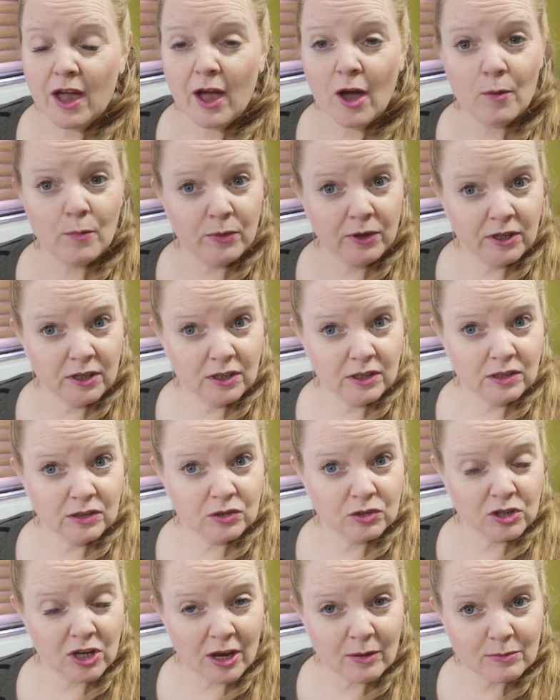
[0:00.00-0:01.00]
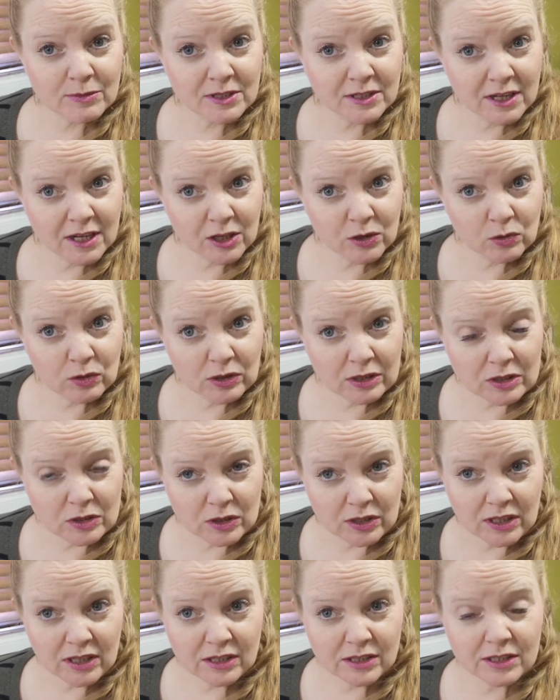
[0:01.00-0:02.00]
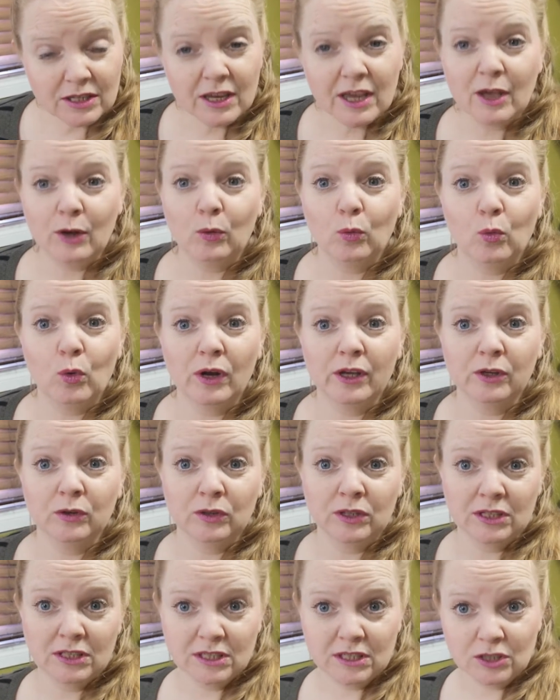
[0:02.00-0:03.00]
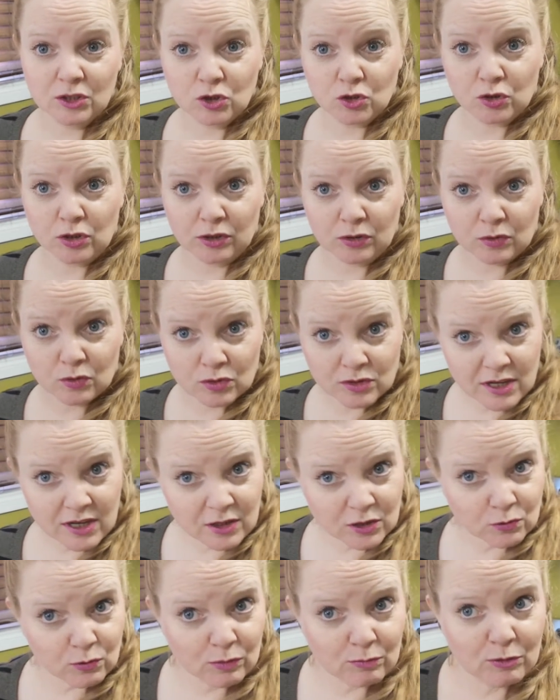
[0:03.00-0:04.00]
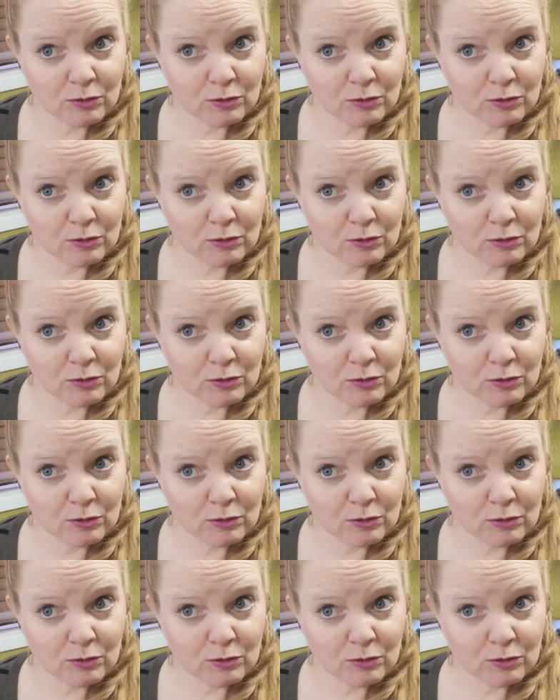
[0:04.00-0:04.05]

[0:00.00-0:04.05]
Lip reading: how many times a day you need to eat and what you need to eat during those days.